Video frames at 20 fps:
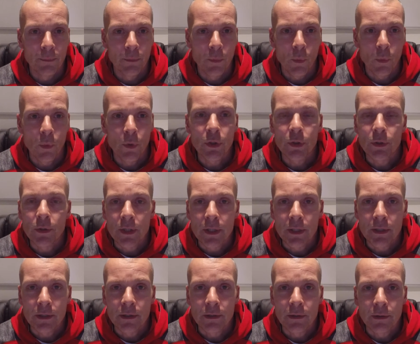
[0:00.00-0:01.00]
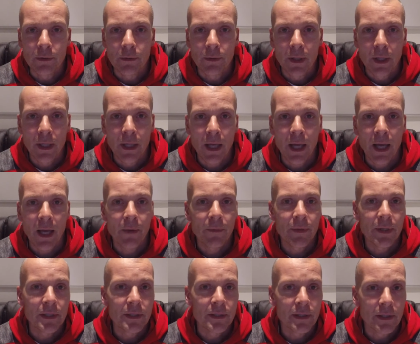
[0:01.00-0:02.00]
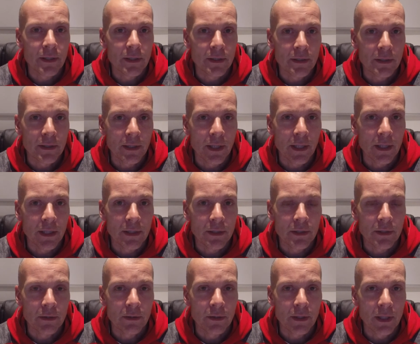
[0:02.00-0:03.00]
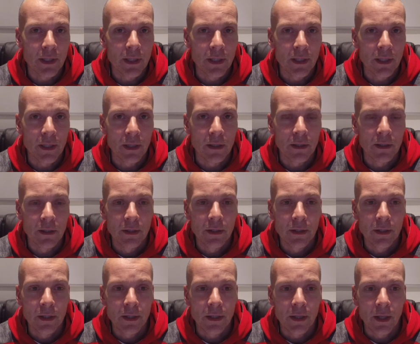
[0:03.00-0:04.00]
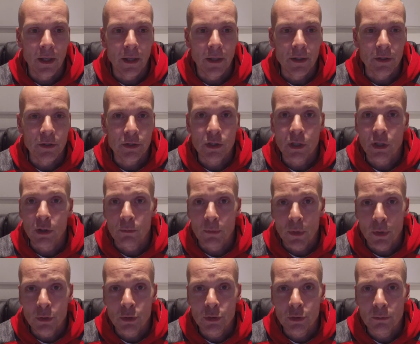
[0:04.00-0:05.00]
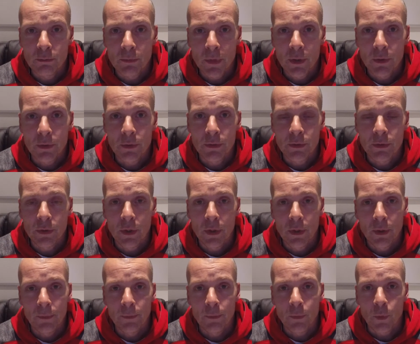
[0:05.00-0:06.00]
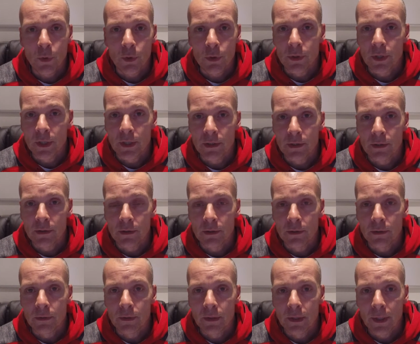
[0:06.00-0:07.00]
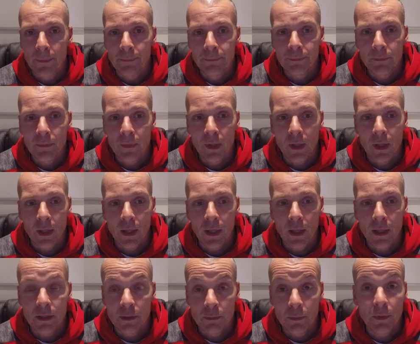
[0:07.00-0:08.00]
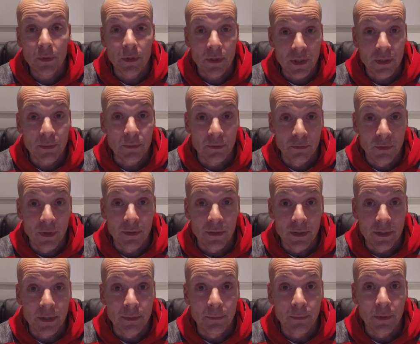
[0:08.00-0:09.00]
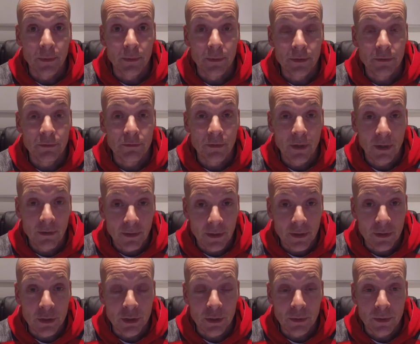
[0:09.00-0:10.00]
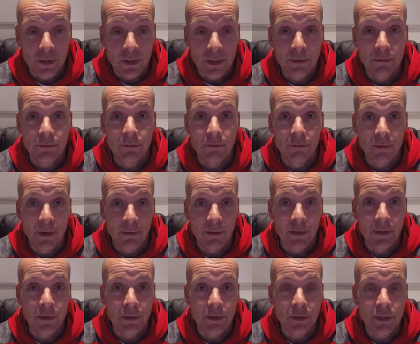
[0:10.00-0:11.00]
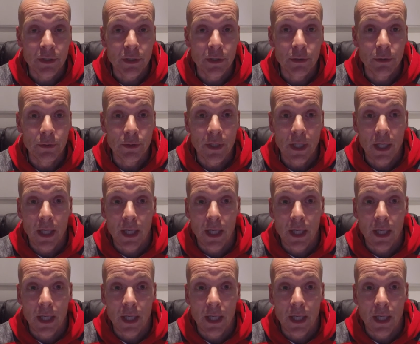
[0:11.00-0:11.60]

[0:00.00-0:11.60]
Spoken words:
what you need to do, how easy it is to get into the slow motion modes, what you need to do. And to be honest, it was very simple. It's very intuitive, very nice to use.